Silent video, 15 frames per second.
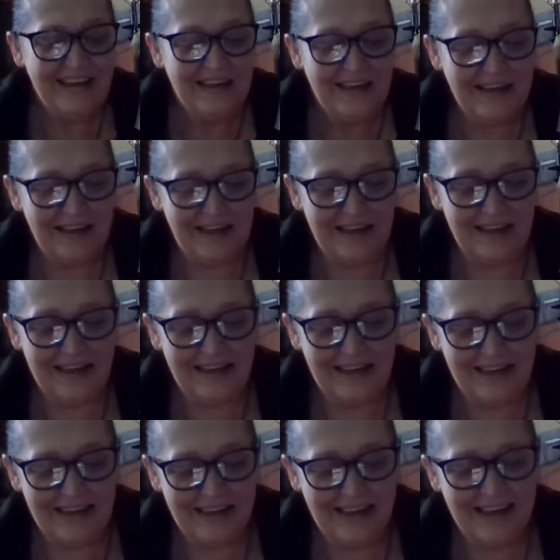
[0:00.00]

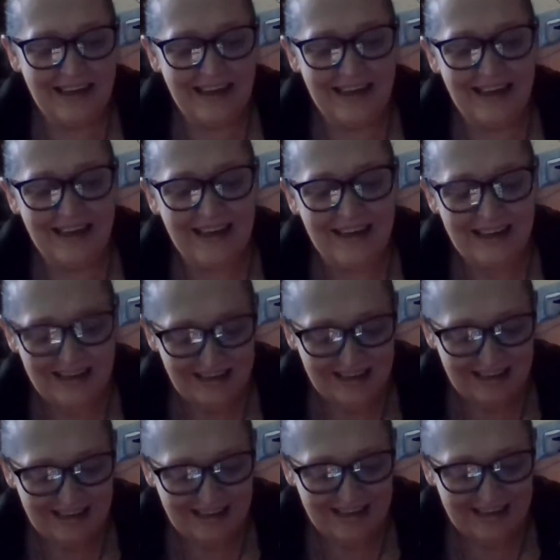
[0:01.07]

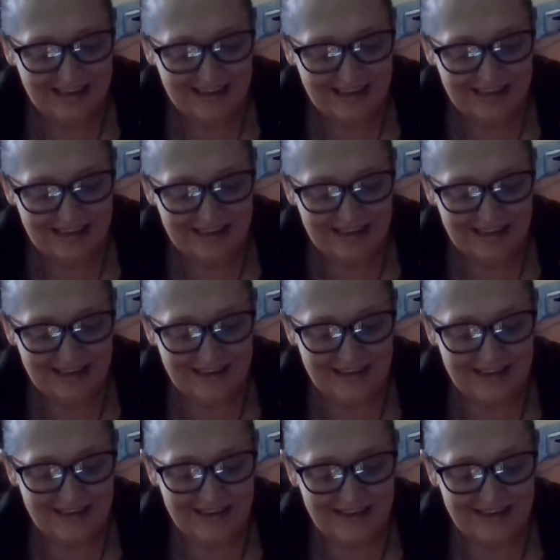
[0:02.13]

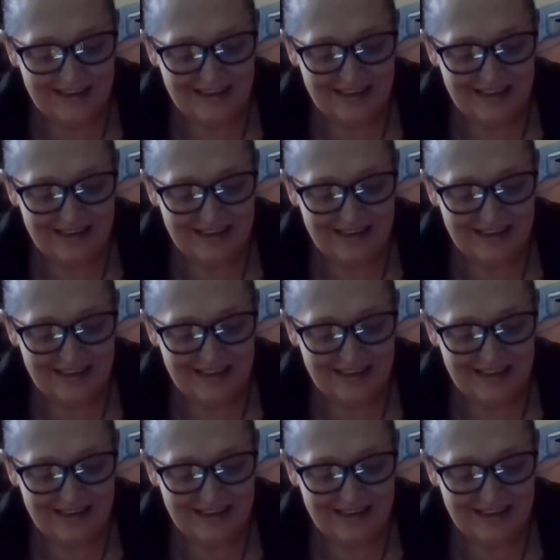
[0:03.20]
No one is speaking in this clip.